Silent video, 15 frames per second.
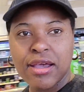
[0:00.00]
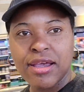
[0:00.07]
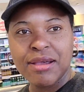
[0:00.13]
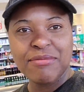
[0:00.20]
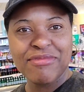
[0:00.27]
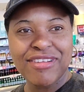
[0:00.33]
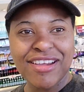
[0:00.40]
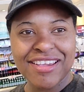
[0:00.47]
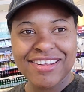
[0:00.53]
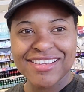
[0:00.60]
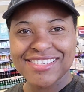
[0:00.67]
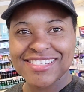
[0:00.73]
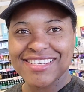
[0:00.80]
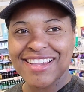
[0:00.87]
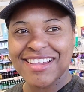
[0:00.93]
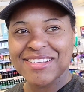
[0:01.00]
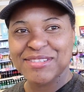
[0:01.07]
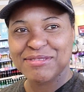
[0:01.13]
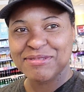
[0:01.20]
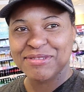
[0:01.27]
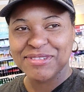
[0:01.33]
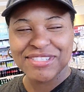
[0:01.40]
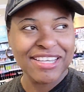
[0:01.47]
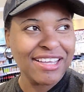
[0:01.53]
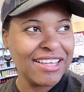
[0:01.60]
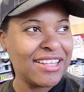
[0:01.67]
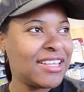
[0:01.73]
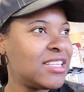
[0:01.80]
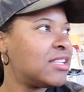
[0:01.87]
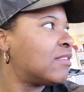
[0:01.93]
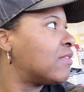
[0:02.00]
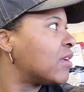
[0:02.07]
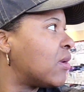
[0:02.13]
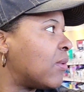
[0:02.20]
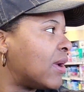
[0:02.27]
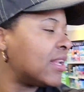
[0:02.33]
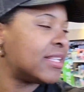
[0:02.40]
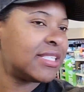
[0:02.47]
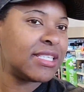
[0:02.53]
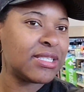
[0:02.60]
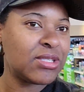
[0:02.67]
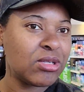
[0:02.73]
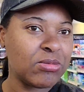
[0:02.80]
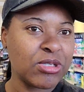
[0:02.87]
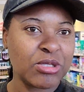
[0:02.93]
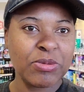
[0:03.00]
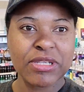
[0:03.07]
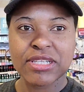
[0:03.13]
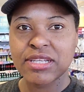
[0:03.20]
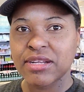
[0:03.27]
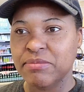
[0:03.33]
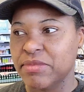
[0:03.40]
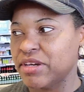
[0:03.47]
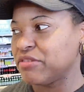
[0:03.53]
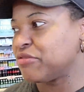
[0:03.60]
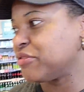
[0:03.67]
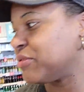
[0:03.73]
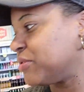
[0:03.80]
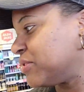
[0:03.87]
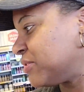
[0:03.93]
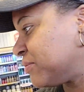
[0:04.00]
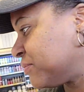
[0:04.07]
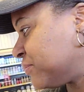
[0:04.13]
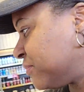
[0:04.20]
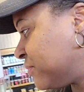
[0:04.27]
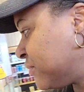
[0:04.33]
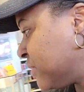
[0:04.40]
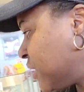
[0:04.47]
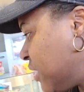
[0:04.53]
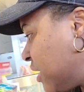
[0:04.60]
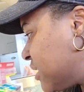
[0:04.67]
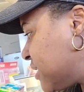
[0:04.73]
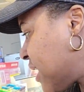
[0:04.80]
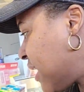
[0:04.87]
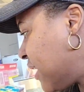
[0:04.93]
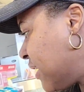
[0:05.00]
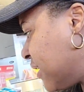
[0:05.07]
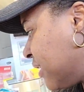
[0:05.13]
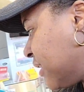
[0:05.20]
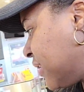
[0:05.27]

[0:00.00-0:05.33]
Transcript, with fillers: I'm vlogging on Sean's phone, y'all. I love the quality so much better than my phone. Is that it?